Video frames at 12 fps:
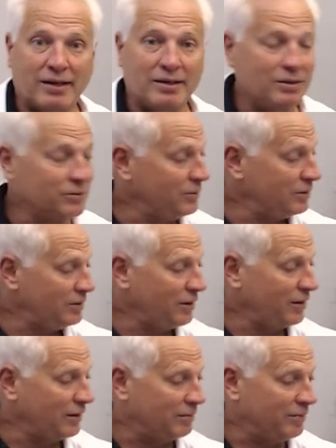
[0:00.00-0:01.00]
He knows what he's
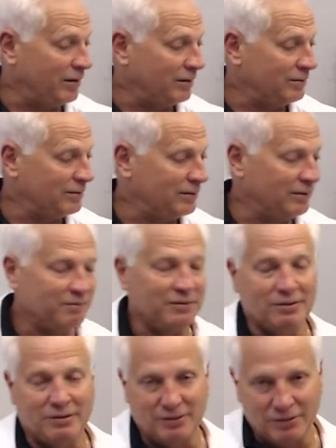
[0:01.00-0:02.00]
talking about. And if you
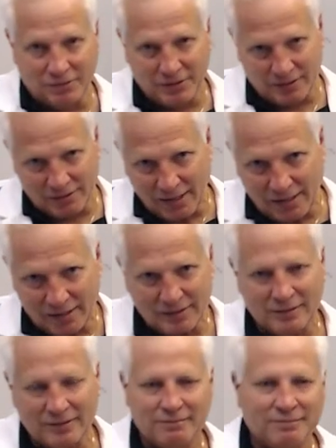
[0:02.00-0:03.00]
do what he
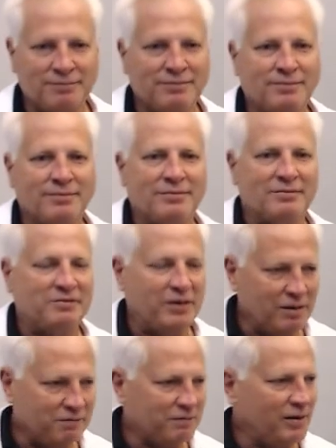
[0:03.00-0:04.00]
says,
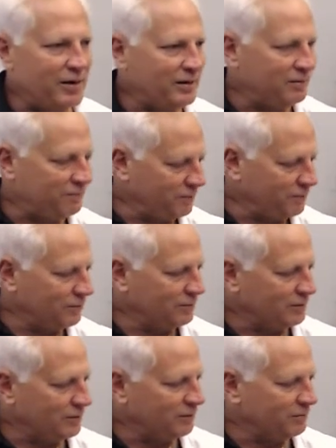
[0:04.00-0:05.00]
verify the fuel
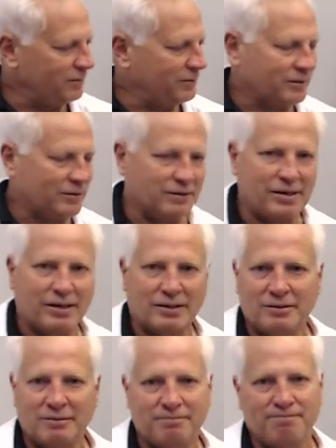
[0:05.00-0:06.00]
delivery is
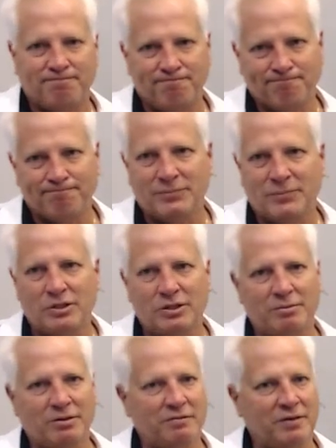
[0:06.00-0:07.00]
correct, you
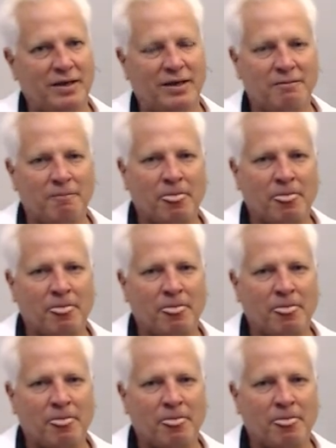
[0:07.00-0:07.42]
should be fine.